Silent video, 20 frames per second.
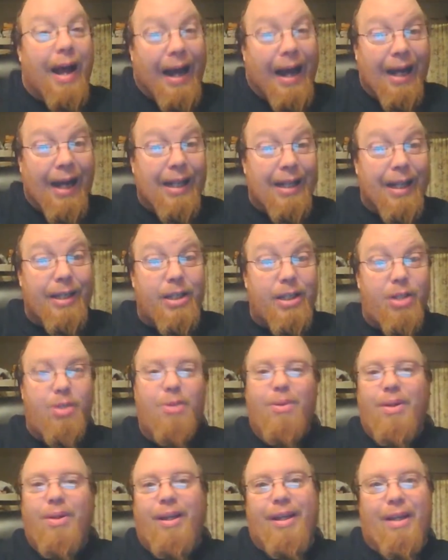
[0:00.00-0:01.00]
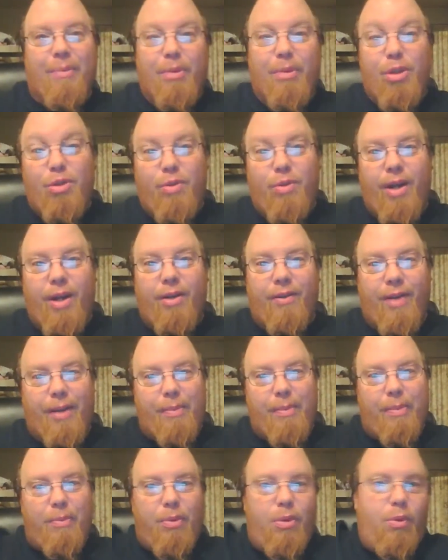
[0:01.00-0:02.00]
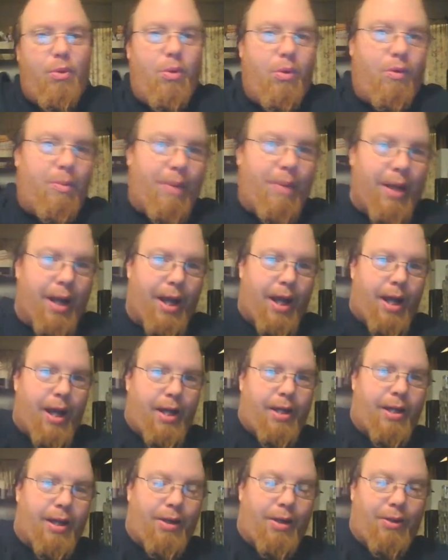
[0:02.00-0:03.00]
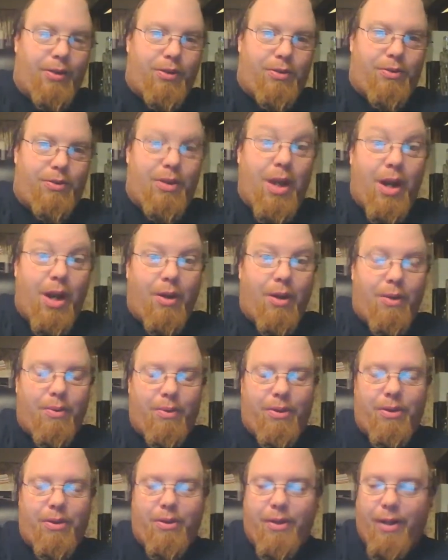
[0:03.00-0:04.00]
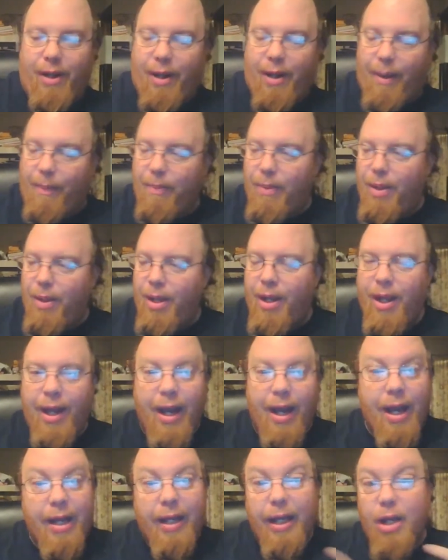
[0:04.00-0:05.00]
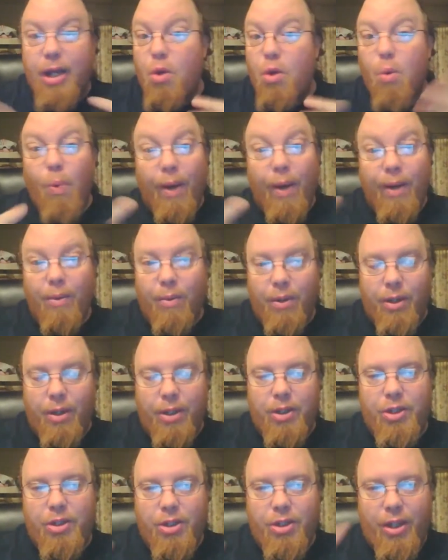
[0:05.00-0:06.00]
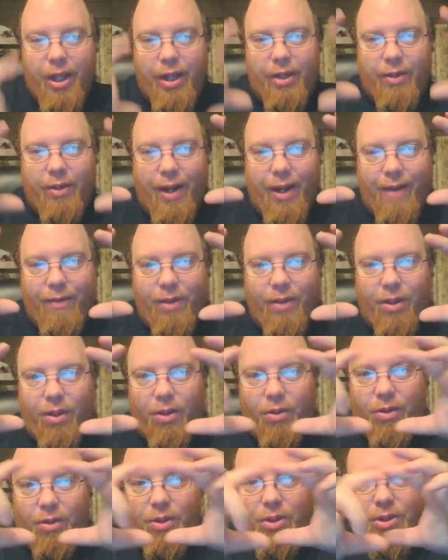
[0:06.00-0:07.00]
I like to do it like I'm a trainer. i do it over my head, and I'll, you know, do that. And either way works, and you'll have the little